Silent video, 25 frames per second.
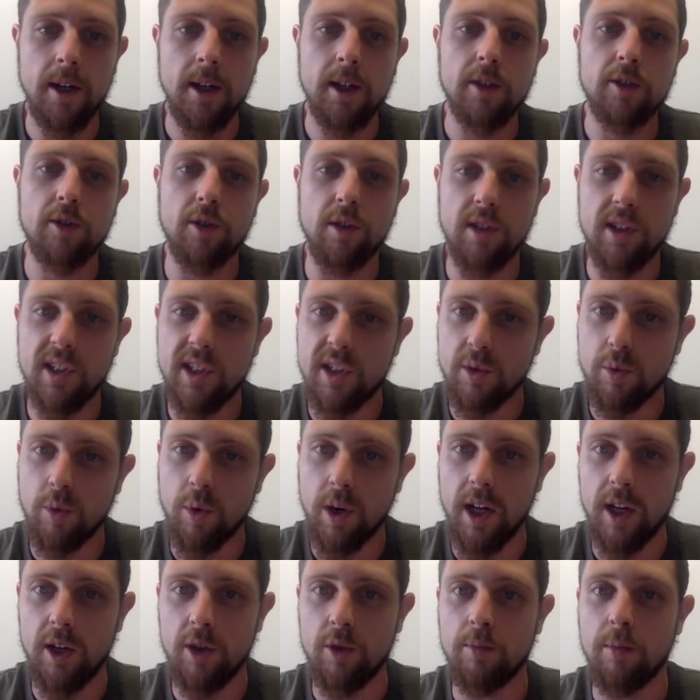So this is
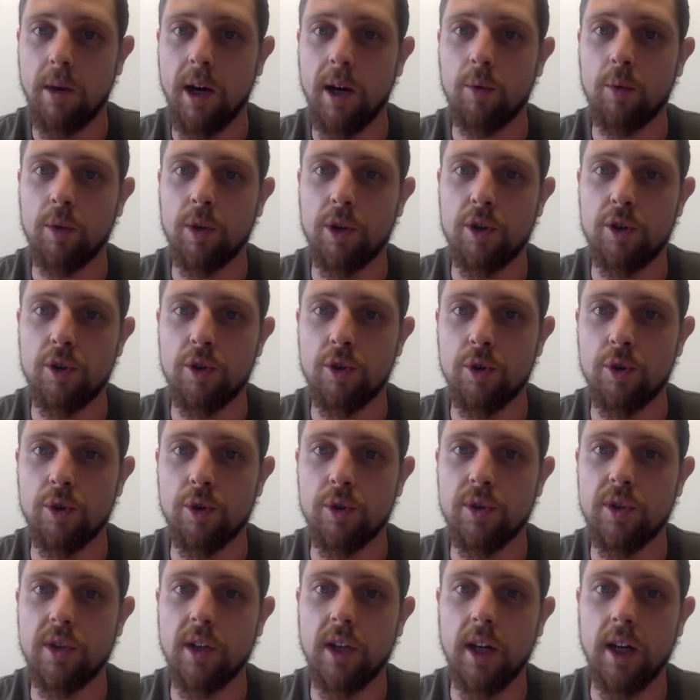where you might want to
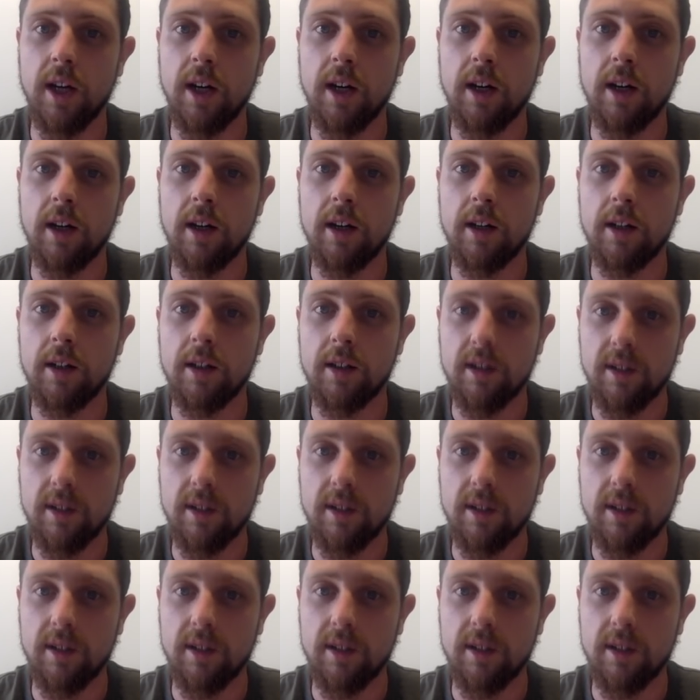use a